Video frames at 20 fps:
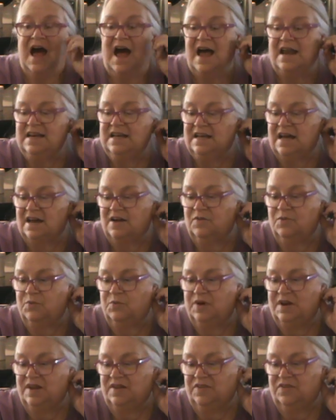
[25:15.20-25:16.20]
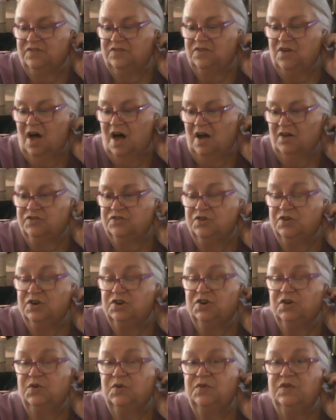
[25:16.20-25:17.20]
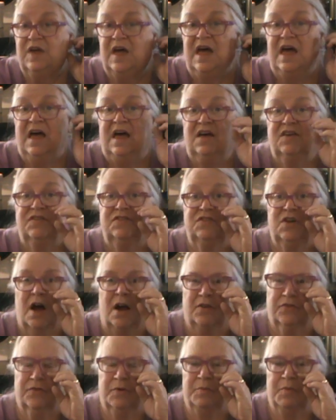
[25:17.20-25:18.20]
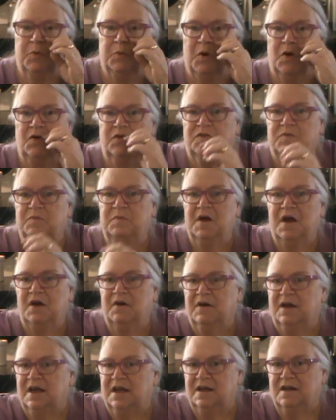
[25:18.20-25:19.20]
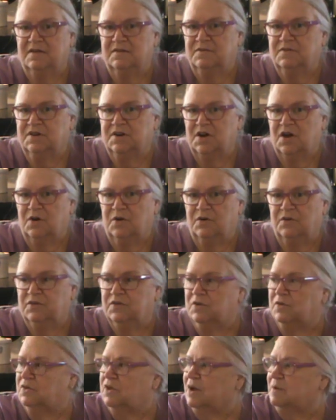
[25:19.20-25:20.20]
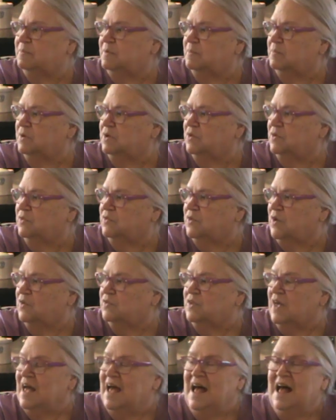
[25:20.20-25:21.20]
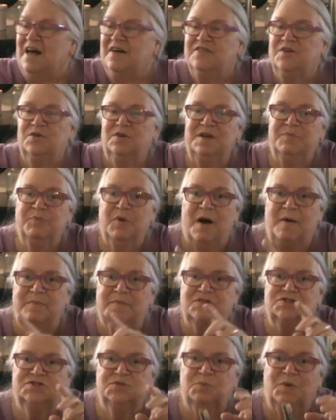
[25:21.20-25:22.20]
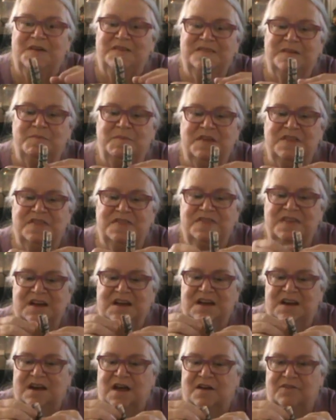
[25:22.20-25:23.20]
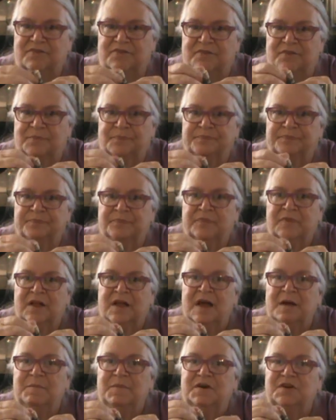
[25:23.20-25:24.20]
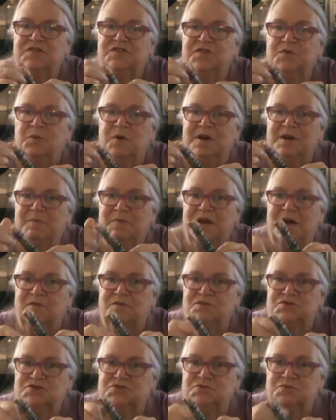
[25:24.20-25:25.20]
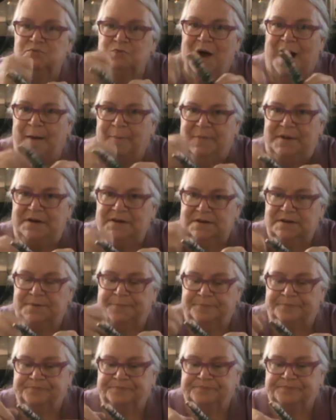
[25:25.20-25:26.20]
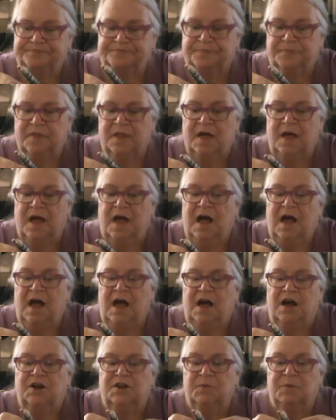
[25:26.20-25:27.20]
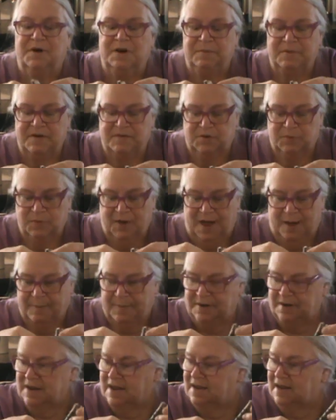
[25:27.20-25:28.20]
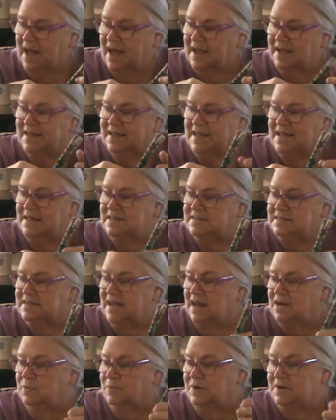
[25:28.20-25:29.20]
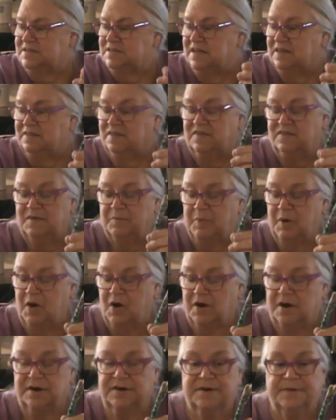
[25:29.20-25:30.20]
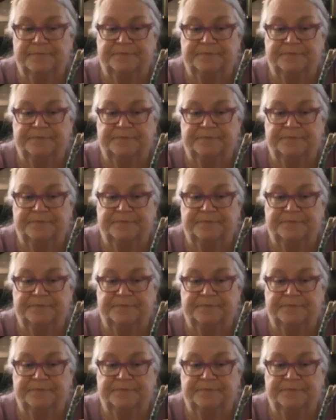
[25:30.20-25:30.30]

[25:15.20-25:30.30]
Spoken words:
any kind of woody stalks. You could use stalks from a rosemary. You know, a lot of people use those. The only problem is you want something thick enough because you want to be able to wrap it. You want to be able to wrap it. And I don't want to take this apart